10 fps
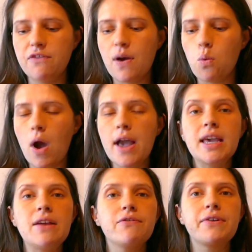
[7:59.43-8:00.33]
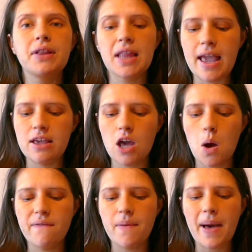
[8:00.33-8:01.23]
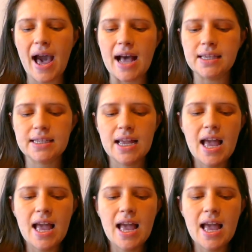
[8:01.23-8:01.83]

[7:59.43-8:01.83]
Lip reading: They're working through letting go of the past.